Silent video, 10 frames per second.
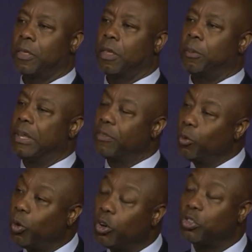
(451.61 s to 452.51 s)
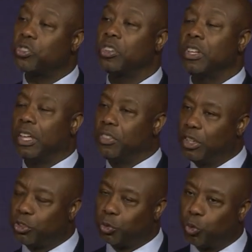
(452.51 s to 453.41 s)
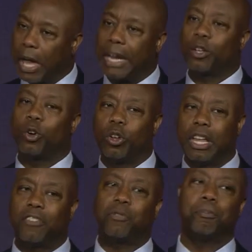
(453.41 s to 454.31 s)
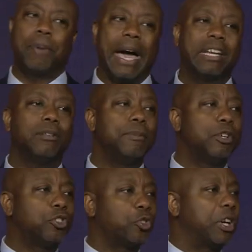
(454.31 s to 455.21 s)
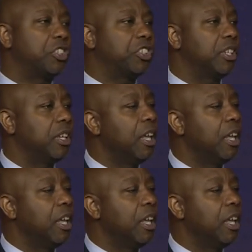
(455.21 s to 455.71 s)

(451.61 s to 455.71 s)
But even worse, in this radical left Biden administration,